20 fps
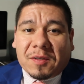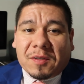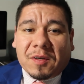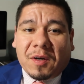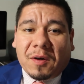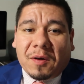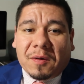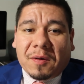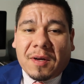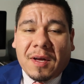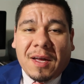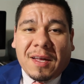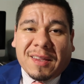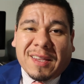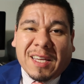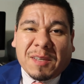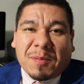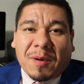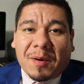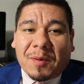so
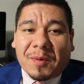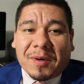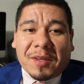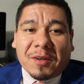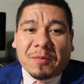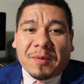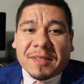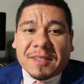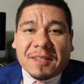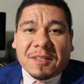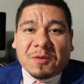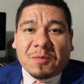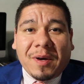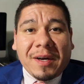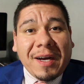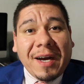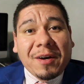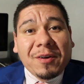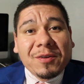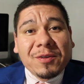that's probably one of the reasons
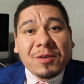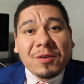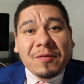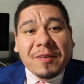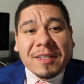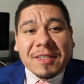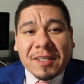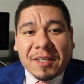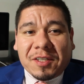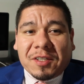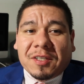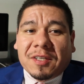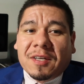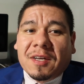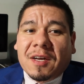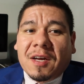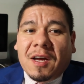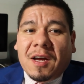why I don't do vintage.